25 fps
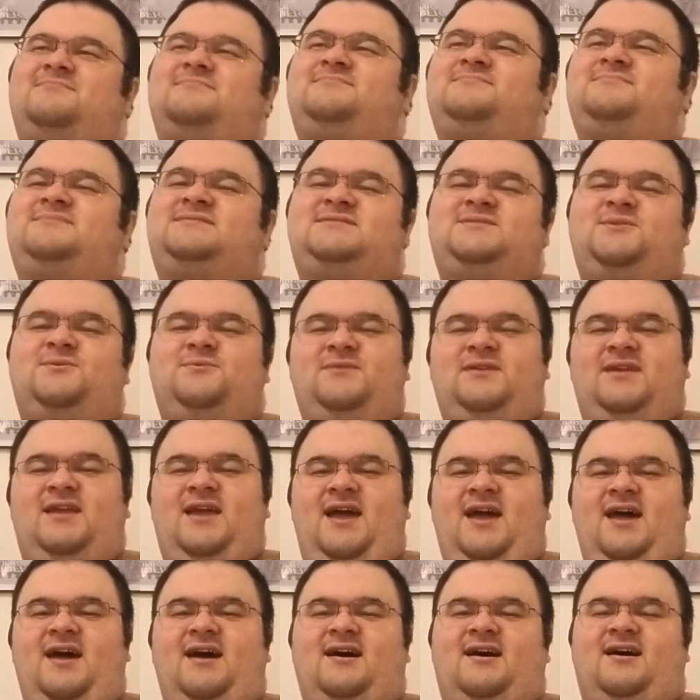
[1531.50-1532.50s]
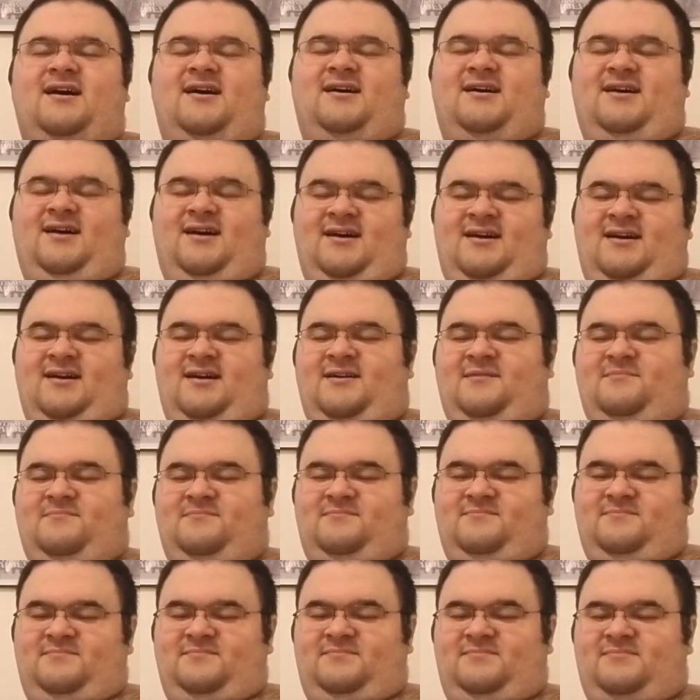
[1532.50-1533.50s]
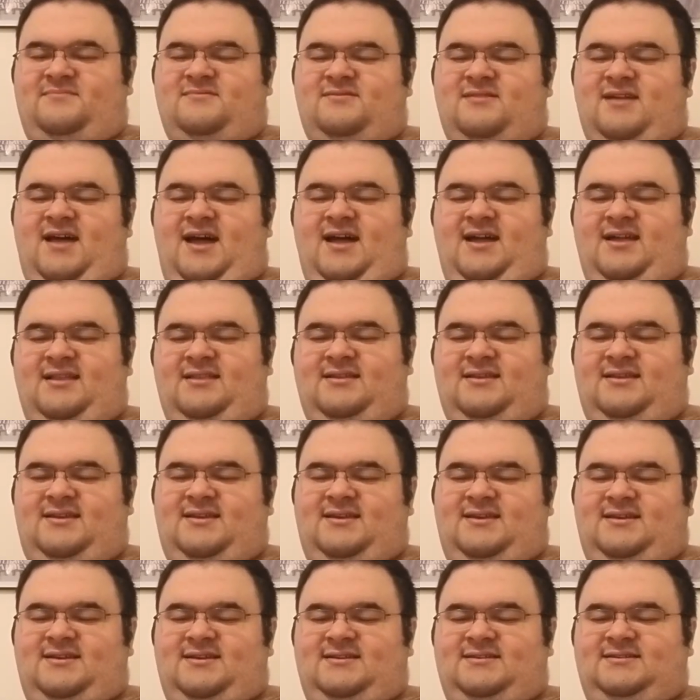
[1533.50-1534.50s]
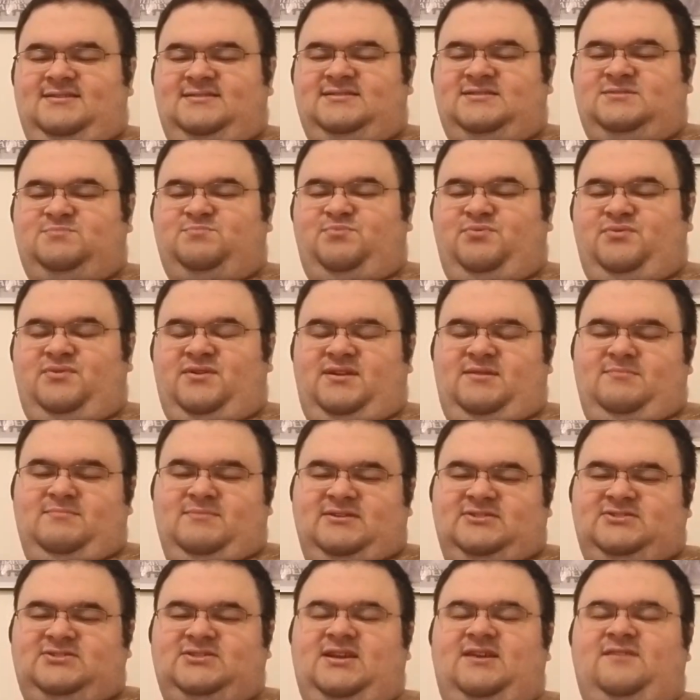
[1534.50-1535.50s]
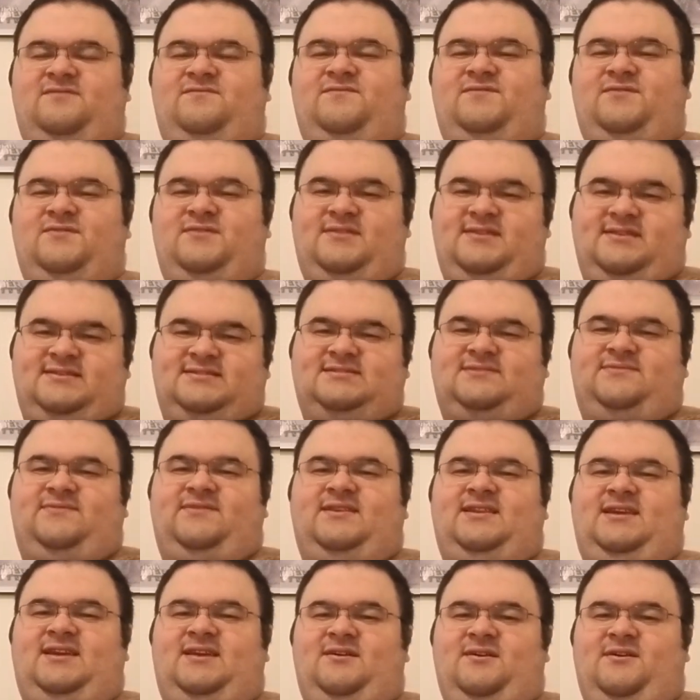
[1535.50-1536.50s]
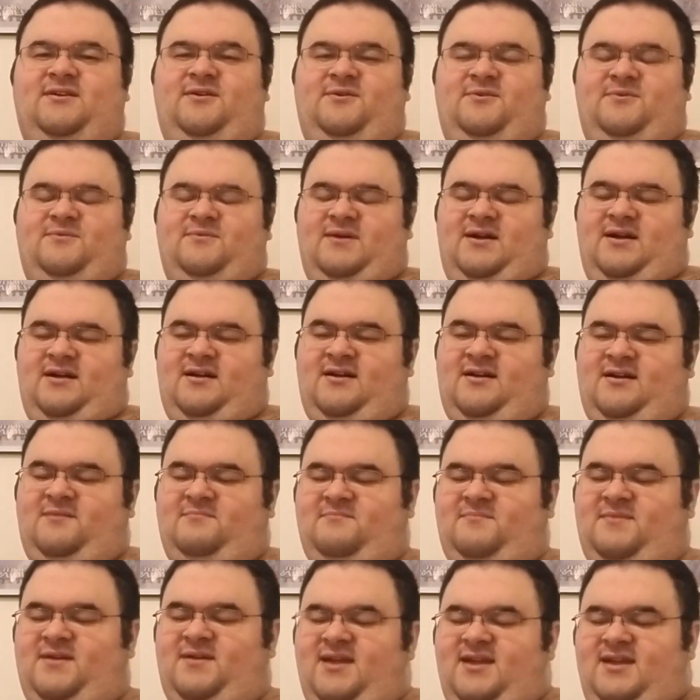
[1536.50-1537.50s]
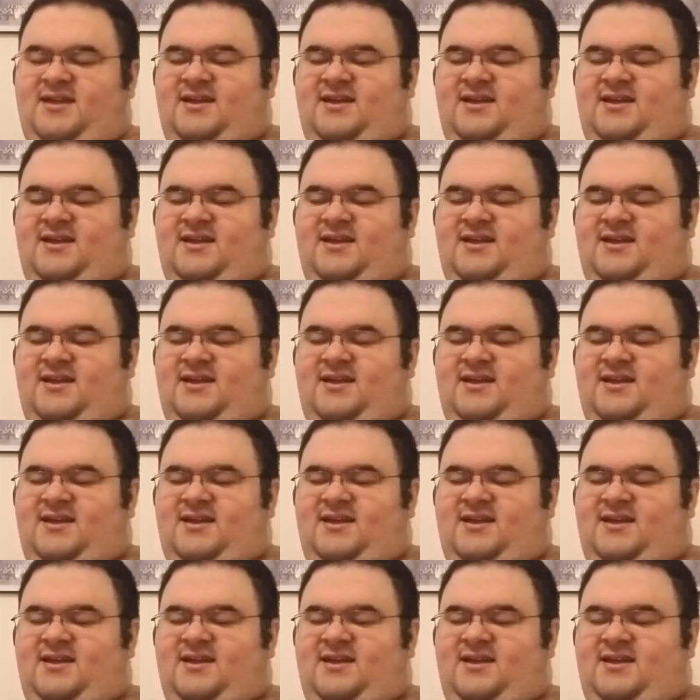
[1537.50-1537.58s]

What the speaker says: So yeah, that is pretty much it for this video.